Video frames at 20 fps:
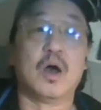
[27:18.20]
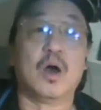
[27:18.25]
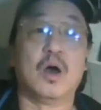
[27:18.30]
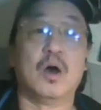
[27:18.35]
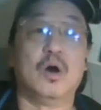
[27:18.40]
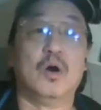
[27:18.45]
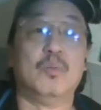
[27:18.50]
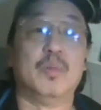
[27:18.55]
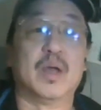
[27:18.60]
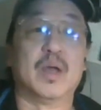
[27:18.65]

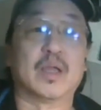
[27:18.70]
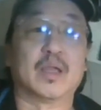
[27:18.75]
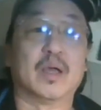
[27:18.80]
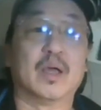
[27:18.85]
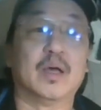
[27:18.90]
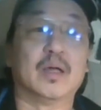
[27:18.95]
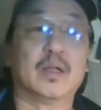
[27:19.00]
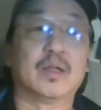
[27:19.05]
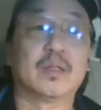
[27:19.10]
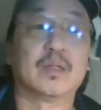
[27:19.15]
Oh my
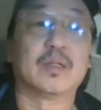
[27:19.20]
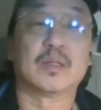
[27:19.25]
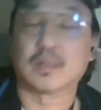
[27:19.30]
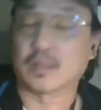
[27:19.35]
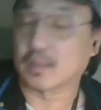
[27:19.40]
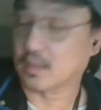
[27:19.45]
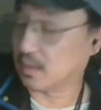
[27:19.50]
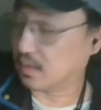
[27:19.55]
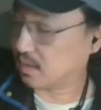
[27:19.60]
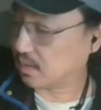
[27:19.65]
god.
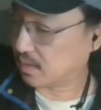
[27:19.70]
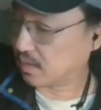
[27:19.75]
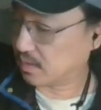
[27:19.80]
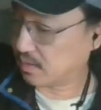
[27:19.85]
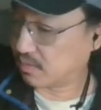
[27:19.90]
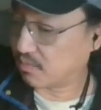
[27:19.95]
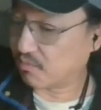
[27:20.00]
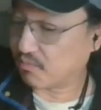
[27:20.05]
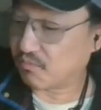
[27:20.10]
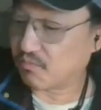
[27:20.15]

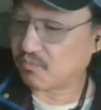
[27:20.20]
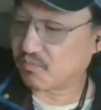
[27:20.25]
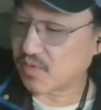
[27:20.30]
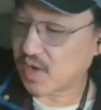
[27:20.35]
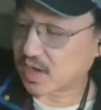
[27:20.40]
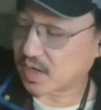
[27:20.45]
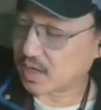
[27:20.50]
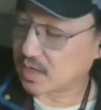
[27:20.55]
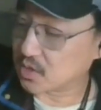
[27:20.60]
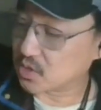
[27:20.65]

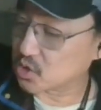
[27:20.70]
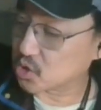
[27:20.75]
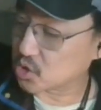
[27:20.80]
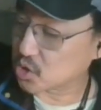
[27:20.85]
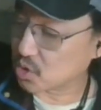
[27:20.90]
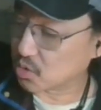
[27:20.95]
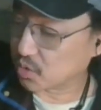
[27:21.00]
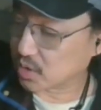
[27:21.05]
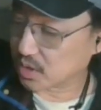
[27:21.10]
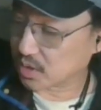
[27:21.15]
Fucking
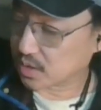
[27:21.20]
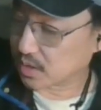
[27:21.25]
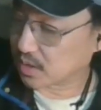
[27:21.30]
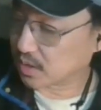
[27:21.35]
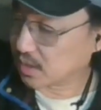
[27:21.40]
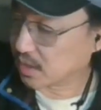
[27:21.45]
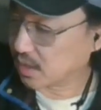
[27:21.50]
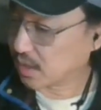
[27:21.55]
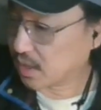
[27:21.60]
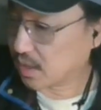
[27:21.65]
so good.
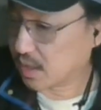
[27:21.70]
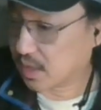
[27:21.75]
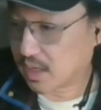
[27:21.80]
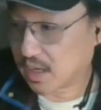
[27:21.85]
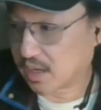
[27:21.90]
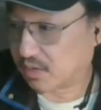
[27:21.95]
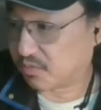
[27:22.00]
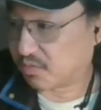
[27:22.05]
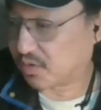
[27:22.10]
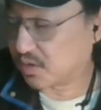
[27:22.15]

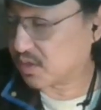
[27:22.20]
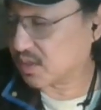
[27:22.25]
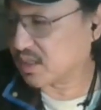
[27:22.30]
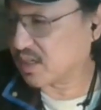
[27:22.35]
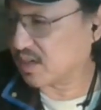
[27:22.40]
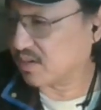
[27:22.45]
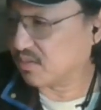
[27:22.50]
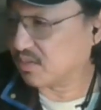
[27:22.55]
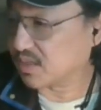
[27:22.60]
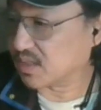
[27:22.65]
At first,
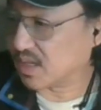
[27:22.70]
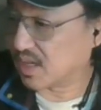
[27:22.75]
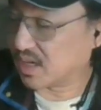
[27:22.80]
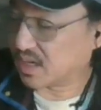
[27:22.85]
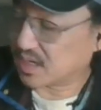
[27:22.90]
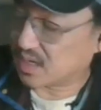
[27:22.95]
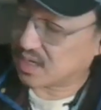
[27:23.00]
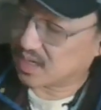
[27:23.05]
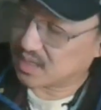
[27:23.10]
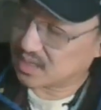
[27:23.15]
I was like,
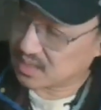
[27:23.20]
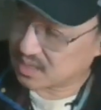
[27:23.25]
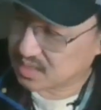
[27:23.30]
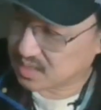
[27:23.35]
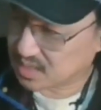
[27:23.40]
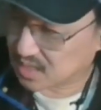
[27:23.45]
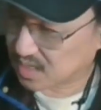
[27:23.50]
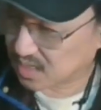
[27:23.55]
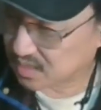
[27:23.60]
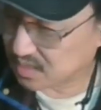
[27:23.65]
this
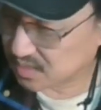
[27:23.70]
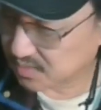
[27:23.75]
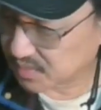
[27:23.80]
sucks.